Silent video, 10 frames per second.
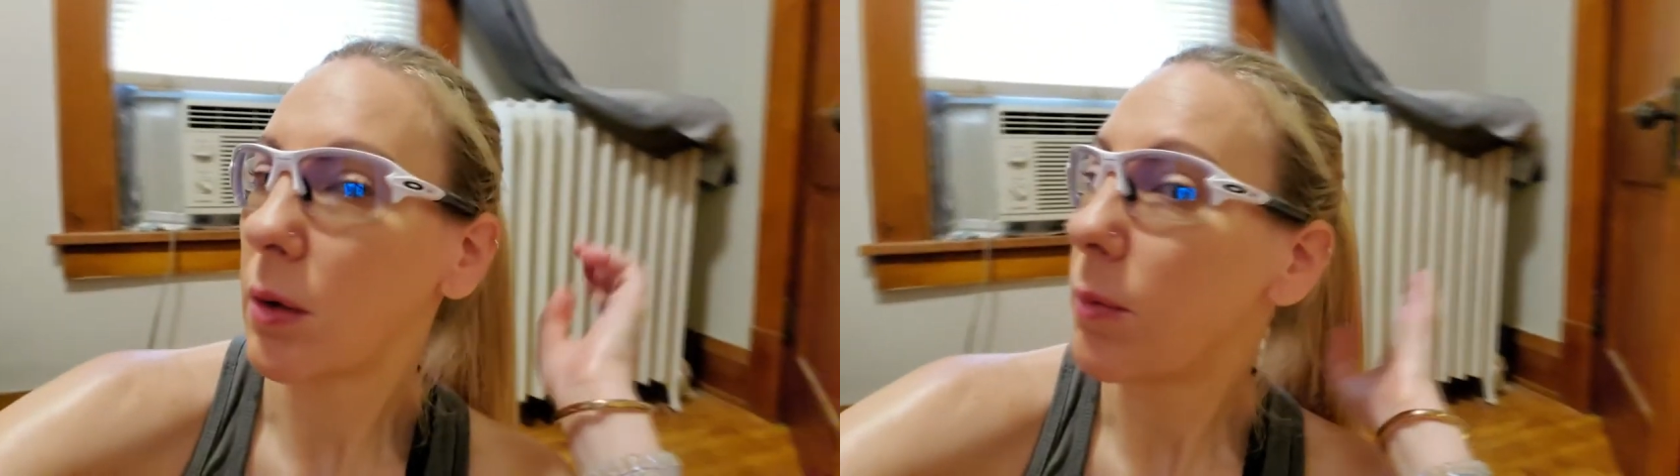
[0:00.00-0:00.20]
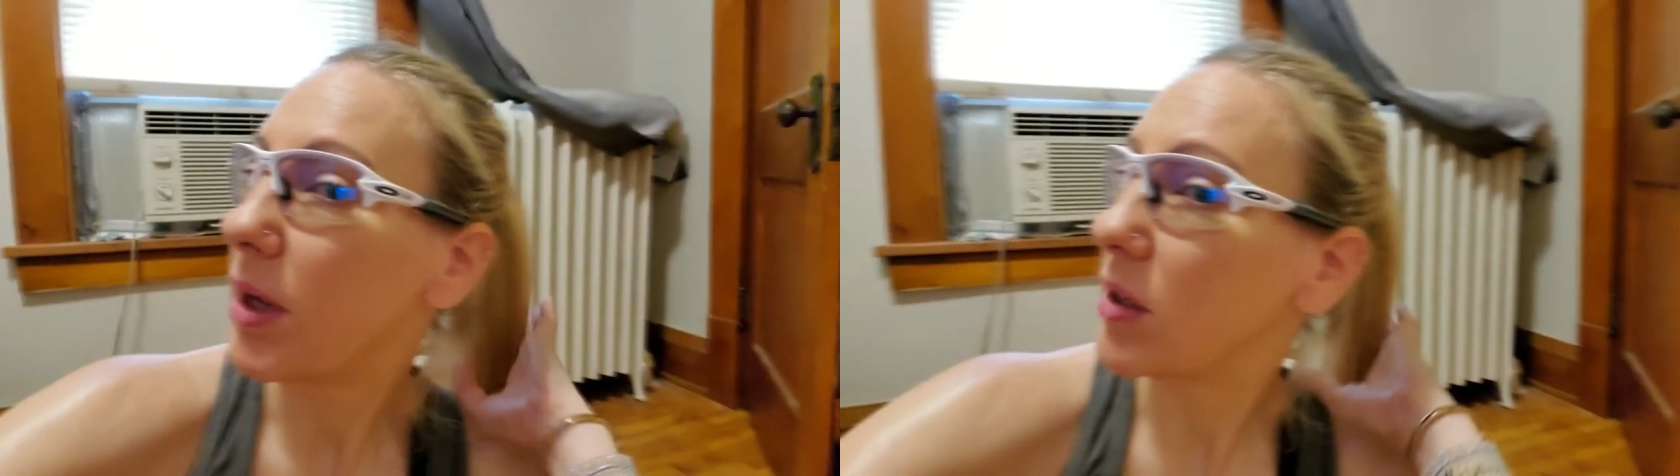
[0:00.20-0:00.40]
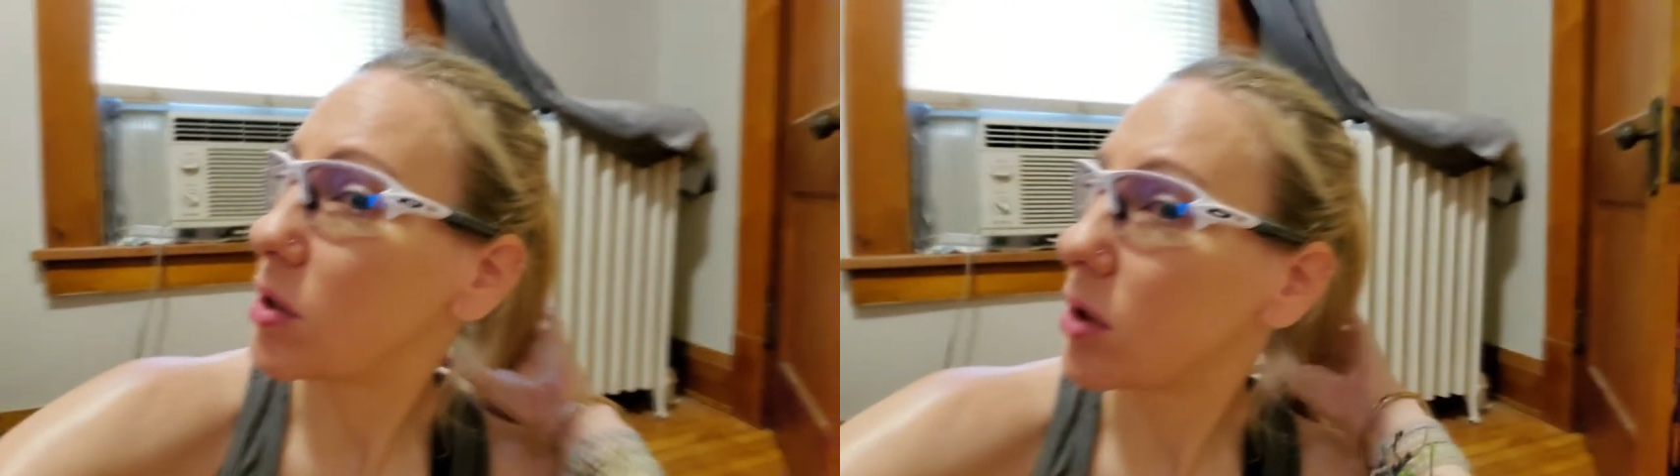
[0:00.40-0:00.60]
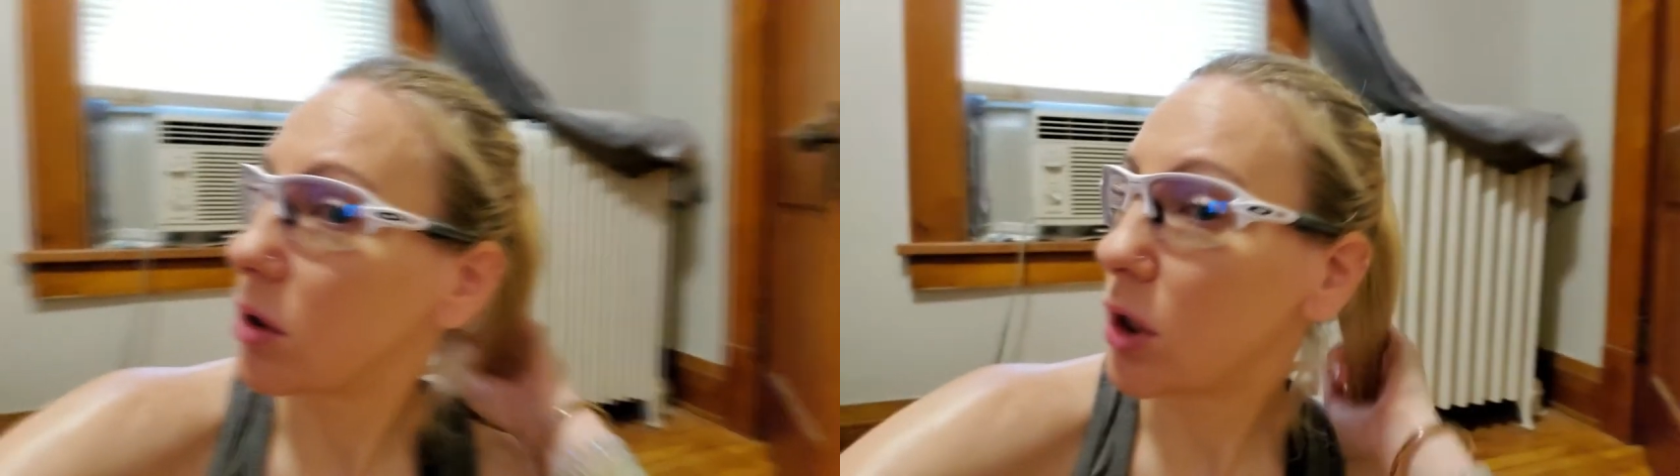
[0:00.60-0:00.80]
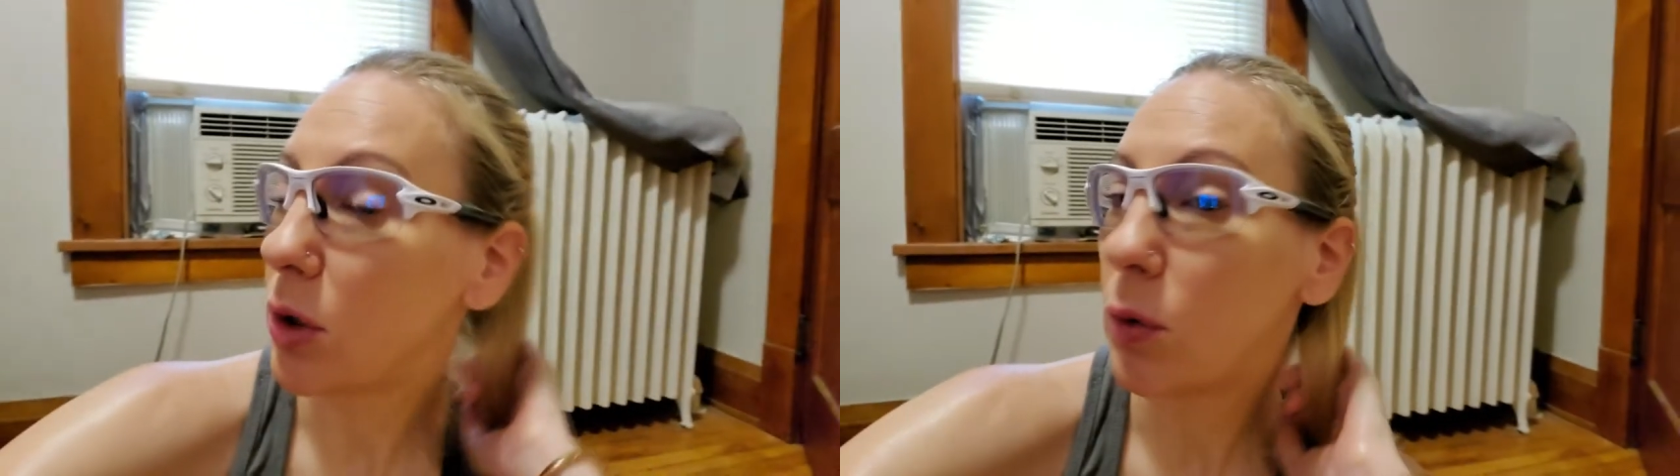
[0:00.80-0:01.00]
make
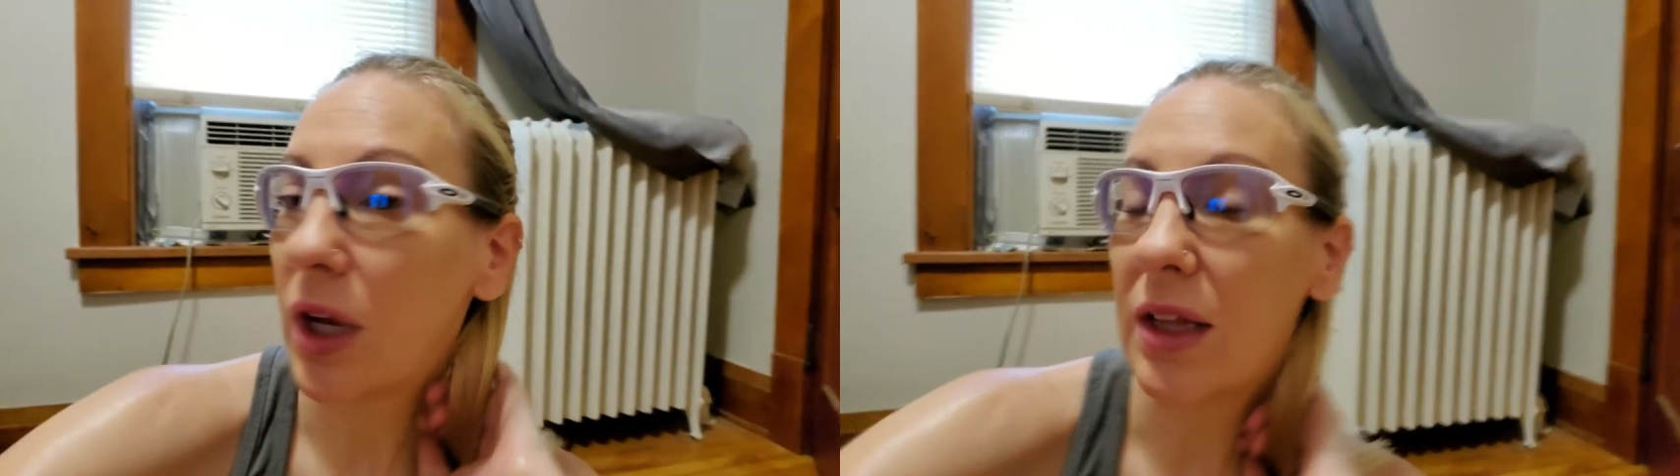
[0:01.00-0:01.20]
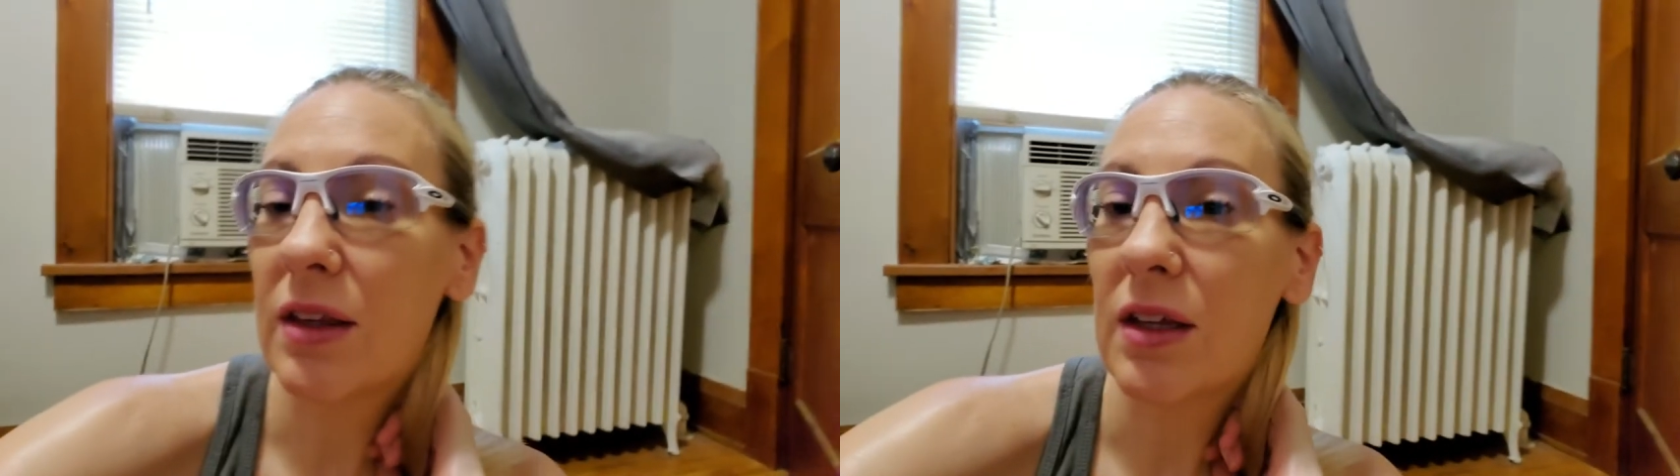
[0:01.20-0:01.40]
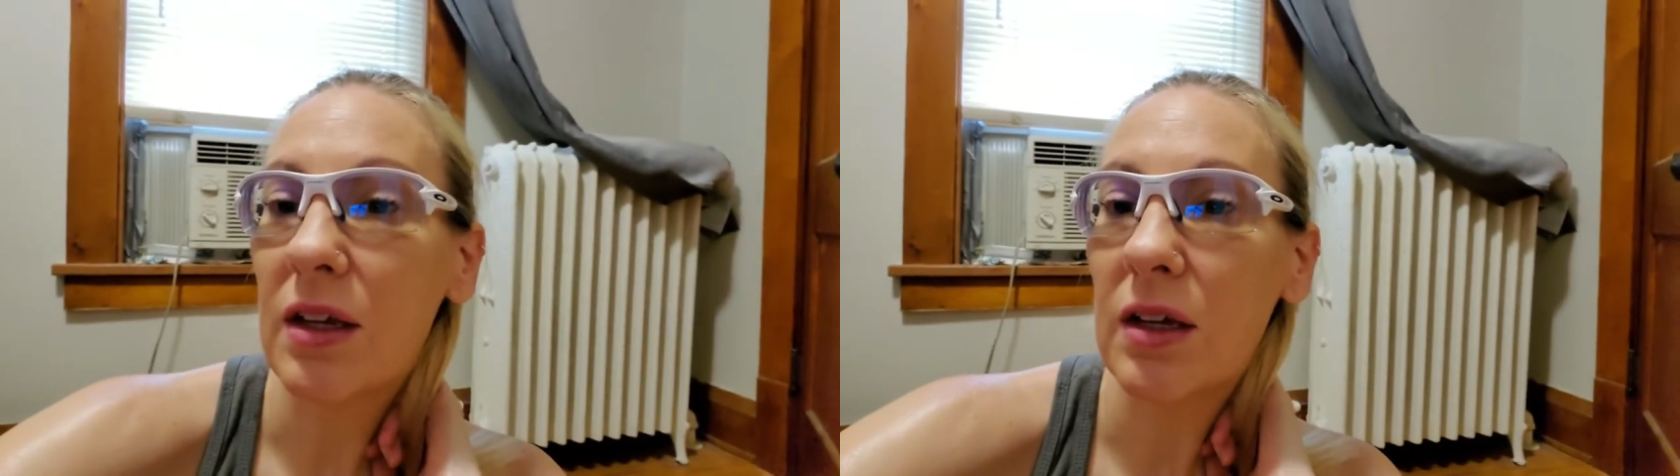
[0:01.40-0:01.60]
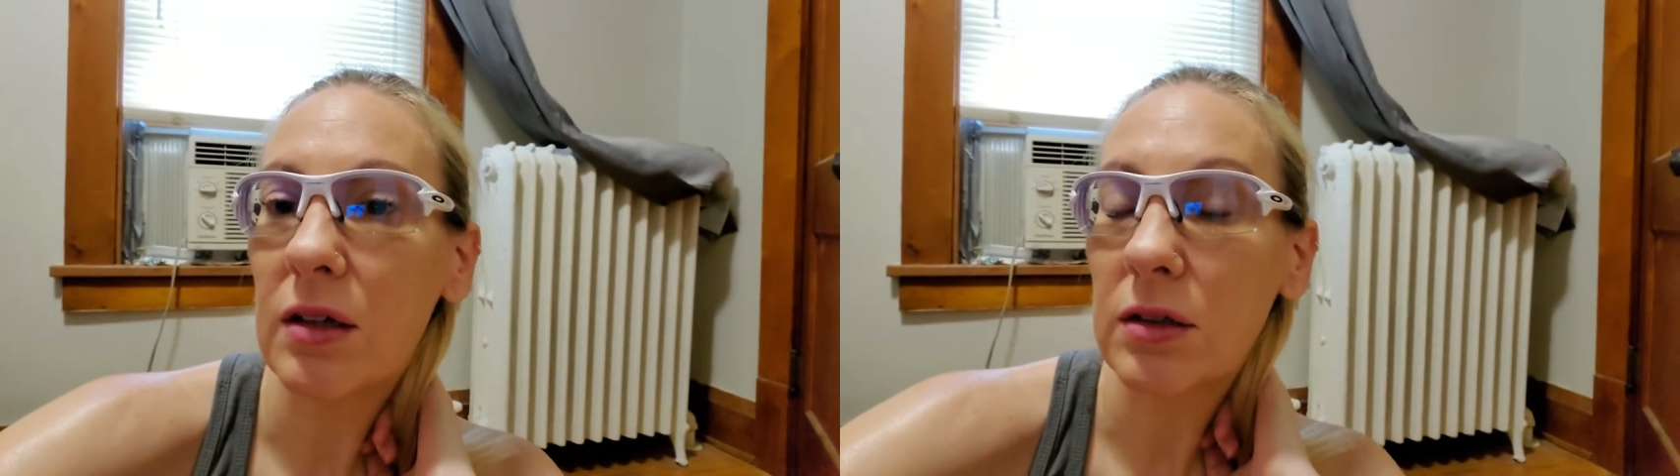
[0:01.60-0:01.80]
sure you hit the